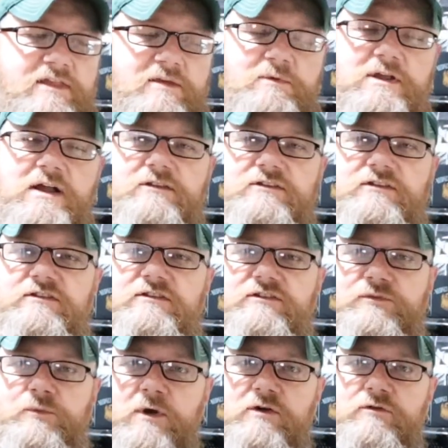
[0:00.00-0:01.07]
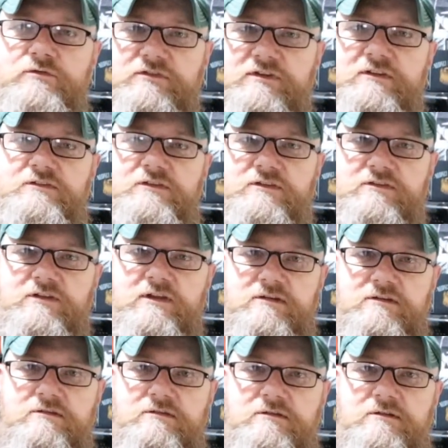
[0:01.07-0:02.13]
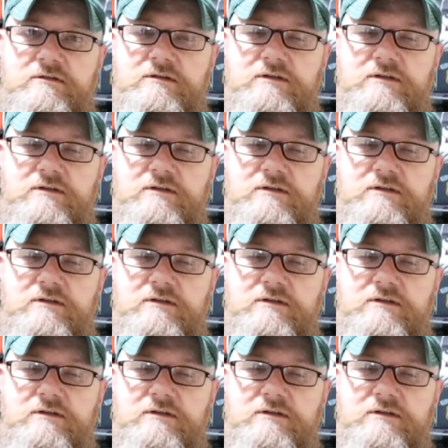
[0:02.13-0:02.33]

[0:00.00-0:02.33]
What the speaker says: They've been going since 1266.